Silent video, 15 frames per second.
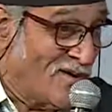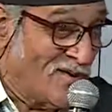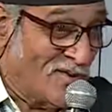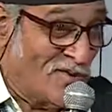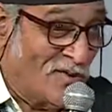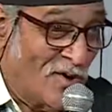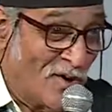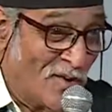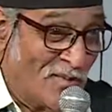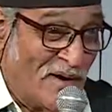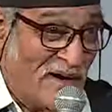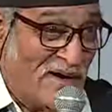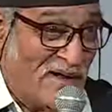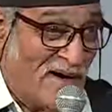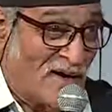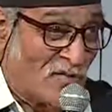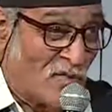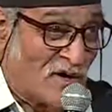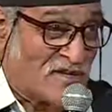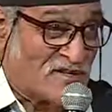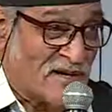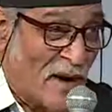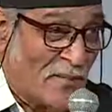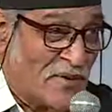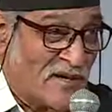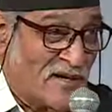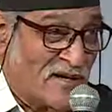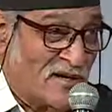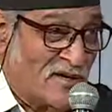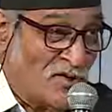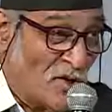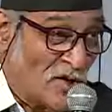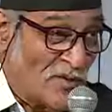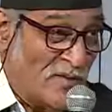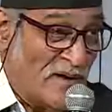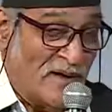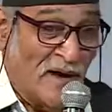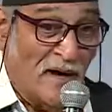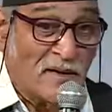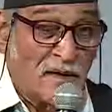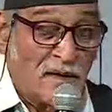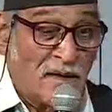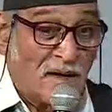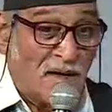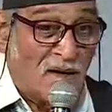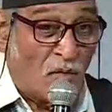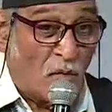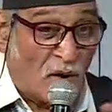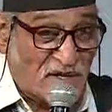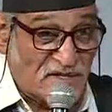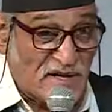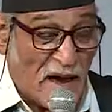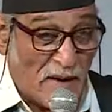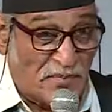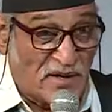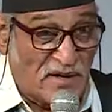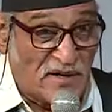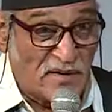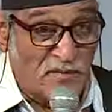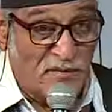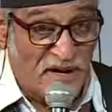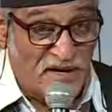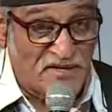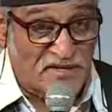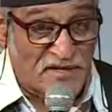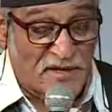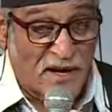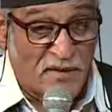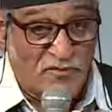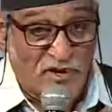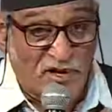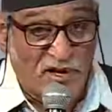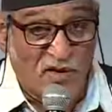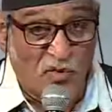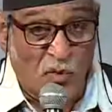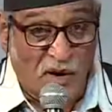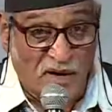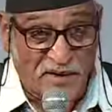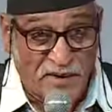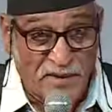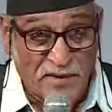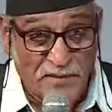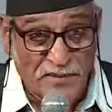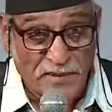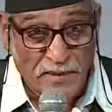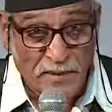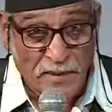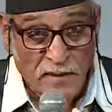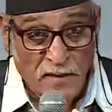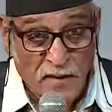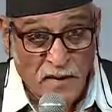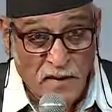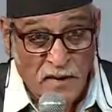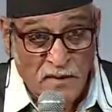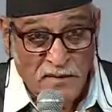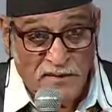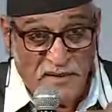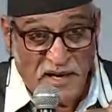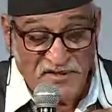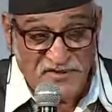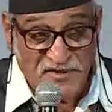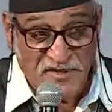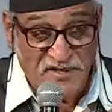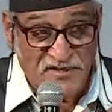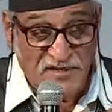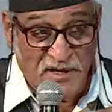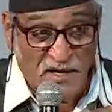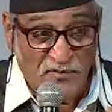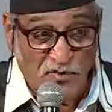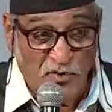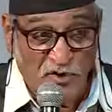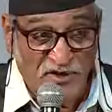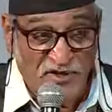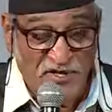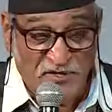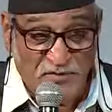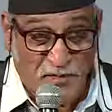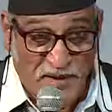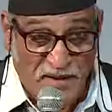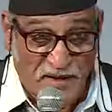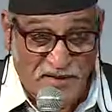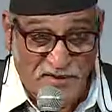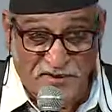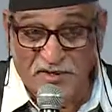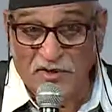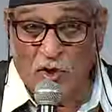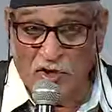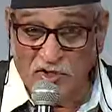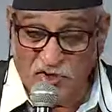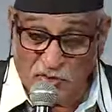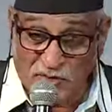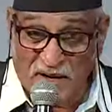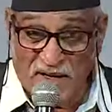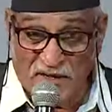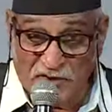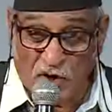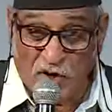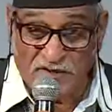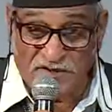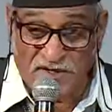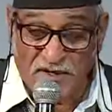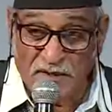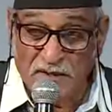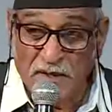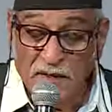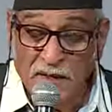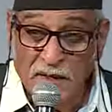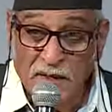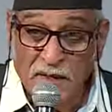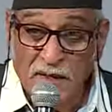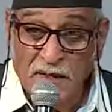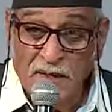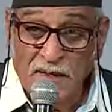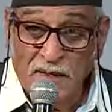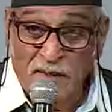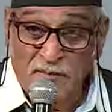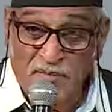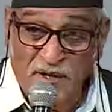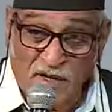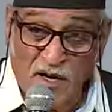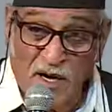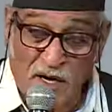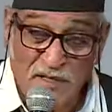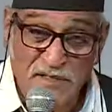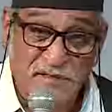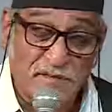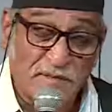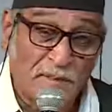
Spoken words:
your media and what is happening in your media? What is happening in medicine, I'm really worried. That's the reason I'm doing this play, written also by a doctor, because